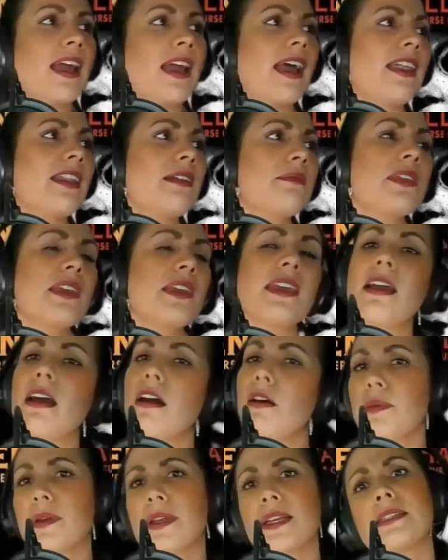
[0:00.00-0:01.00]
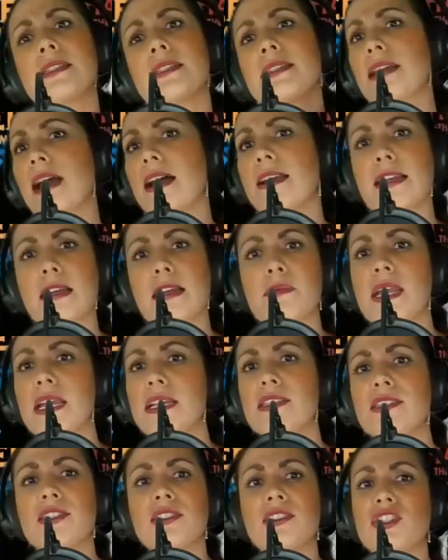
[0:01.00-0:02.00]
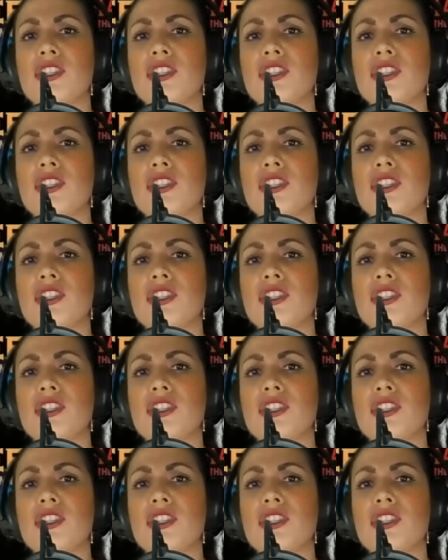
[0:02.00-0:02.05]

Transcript: And I'm thinking, oh, because these goddamn kids